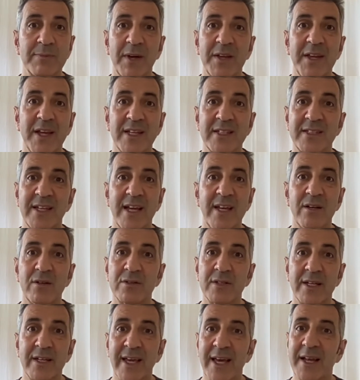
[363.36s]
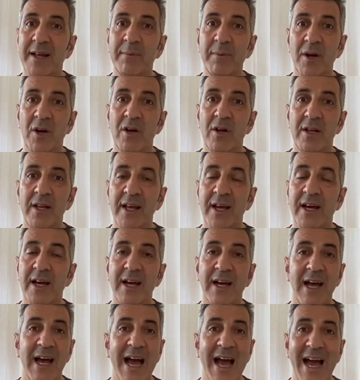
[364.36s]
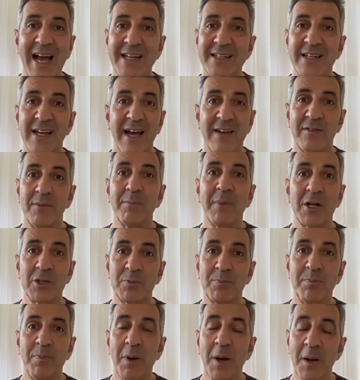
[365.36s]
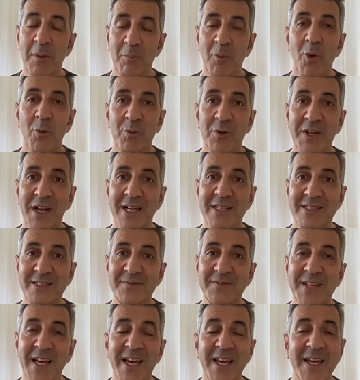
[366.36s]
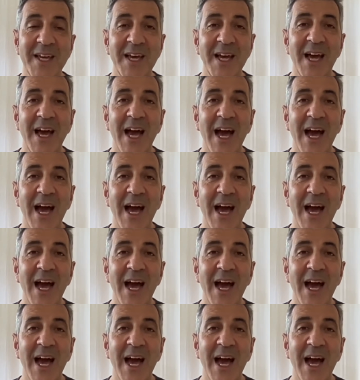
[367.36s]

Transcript: my next day because I get up earlier and I have a much more productive day.